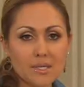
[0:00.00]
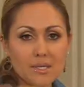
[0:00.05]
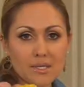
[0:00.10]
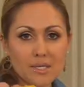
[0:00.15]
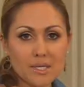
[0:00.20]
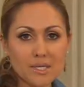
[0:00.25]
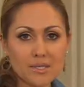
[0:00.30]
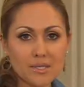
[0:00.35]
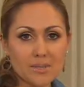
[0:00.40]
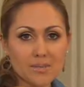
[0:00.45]

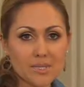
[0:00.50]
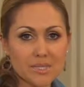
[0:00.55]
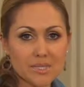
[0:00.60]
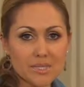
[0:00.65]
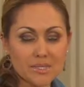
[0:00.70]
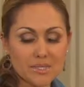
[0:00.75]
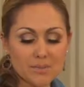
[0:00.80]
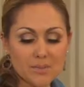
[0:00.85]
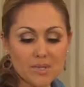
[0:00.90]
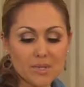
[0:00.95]
cut them
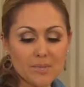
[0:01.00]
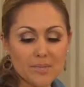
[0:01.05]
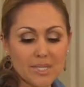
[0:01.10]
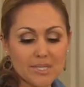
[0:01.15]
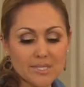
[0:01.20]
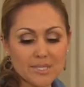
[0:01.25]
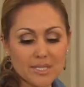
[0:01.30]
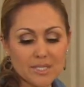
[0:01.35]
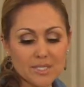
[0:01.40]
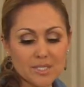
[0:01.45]
into small
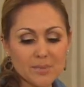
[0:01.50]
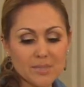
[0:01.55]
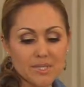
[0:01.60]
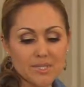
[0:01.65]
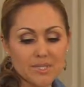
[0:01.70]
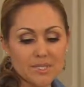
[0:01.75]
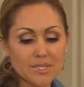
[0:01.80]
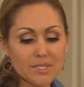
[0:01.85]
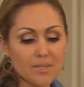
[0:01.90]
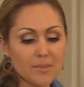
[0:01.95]
bite-sized
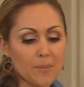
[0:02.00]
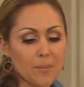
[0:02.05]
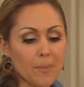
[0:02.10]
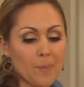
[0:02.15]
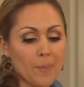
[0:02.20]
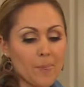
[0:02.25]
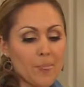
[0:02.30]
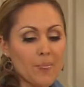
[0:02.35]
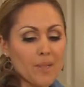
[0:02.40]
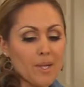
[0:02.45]
pieces.
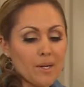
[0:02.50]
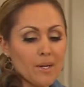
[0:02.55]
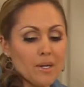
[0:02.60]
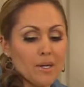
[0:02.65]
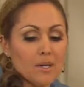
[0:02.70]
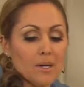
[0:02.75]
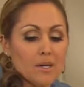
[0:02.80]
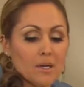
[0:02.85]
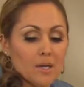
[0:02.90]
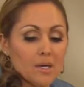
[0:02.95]

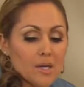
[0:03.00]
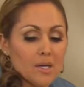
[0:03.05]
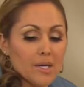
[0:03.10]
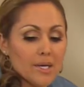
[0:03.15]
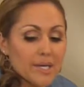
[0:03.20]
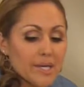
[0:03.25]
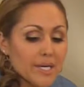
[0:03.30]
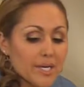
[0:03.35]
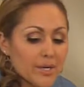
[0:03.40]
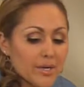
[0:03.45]

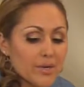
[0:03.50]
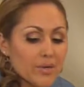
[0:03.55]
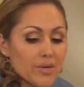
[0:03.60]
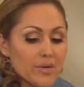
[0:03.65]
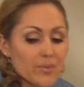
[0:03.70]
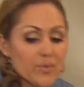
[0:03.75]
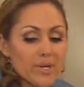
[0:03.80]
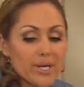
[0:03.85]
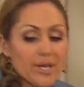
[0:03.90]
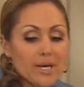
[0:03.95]

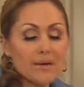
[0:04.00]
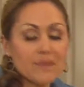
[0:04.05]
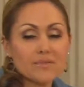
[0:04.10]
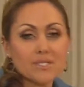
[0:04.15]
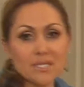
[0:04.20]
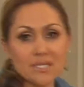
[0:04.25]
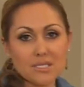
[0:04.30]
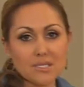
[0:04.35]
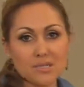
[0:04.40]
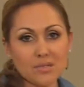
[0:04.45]
Here we have
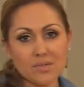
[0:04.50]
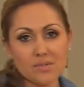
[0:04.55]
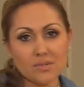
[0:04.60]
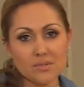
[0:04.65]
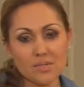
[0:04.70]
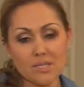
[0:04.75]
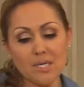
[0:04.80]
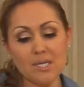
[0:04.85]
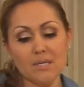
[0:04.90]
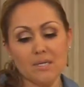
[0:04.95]

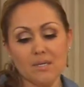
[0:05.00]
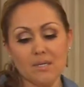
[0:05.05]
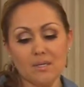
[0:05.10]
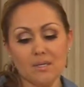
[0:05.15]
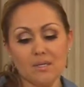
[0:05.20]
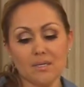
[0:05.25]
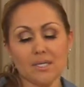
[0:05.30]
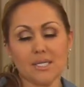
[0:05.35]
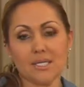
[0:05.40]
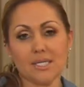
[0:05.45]
sazon
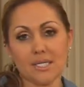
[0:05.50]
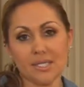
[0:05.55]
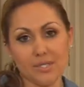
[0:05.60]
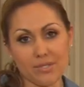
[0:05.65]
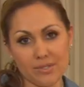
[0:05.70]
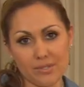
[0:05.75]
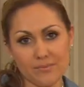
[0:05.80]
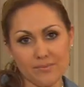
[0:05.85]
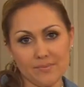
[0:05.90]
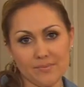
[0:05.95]

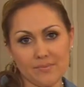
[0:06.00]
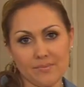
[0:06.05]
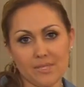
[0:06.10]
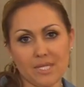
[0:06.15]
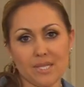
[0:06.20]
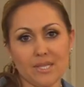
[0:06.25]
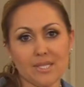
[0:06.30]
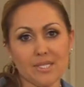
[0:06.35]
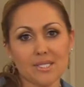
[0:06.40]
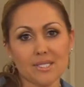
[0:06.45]
líquido,
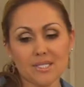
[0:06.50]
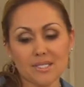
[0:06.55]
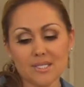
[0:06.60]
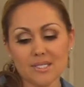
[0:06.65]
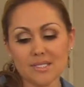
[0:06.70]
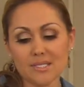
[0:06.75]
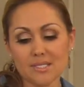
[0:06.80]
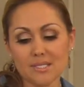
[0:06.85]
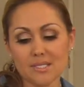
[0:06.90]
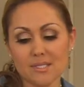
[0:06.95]
and this
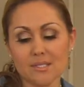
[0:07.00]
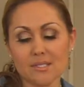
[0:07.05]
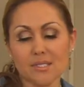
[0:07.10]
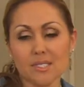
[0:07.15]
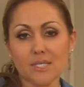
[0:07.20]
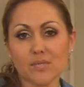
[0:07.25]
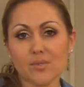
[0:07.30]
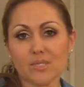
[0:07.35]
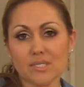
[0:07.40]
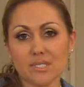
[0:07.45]
is a
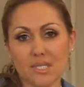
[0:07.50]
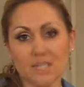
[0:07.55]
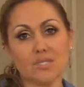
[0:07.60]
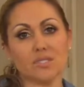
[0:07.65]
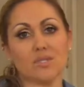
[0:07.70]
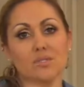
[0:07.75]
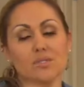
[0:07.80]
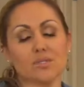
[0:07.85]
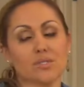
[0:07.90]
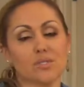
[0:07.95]
liquid
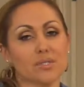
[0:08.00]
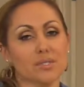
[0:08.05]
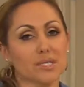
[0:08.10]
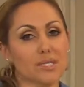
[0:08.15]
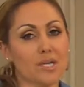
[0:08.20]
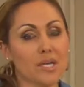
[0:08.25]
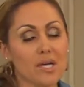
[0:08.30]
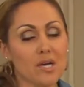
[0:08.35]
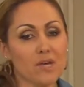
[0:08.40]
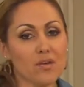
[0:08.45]
sazon. You
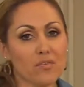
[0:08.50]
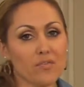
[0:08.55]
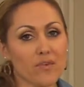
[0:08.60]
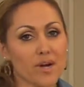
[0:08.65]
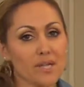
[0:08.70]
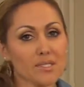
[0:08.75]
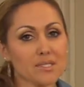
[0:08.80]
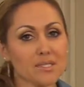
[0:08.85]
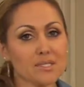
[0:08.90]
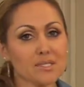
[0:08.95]
can
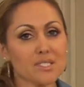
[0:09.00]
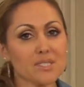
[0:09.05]
find it in